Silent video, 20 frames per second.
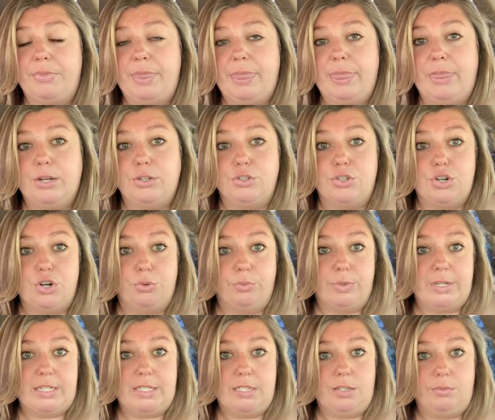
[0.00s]
There's no
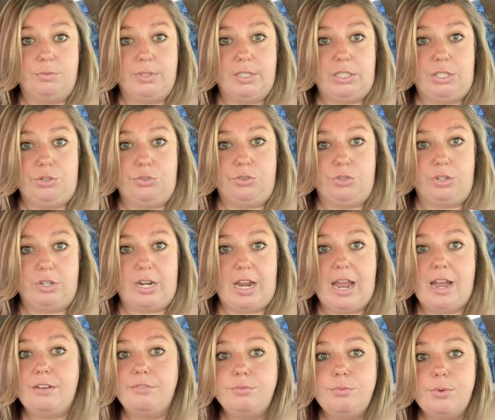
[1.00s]
reason really you shouldn't
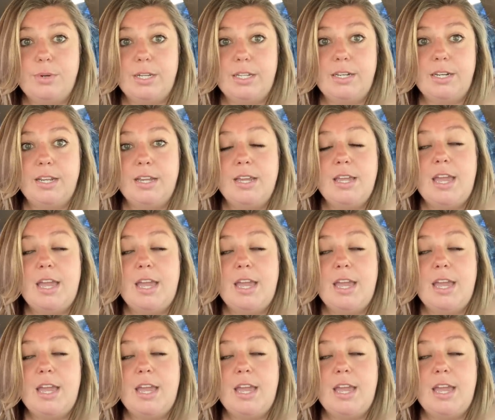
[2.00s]
have one.